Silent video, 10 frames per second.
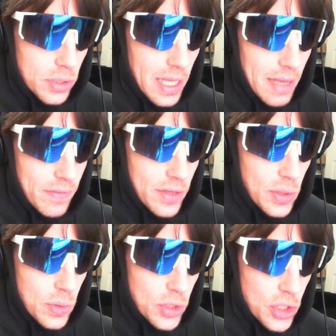if
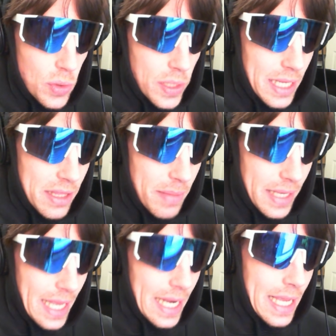you do it in the
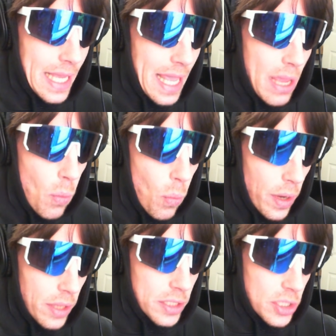beginning, it
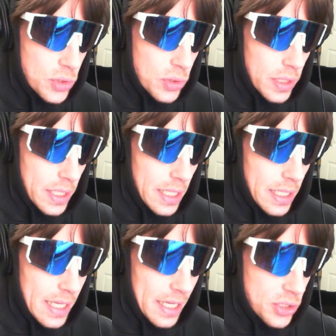will usually
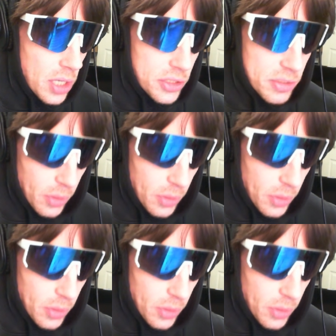kickstart some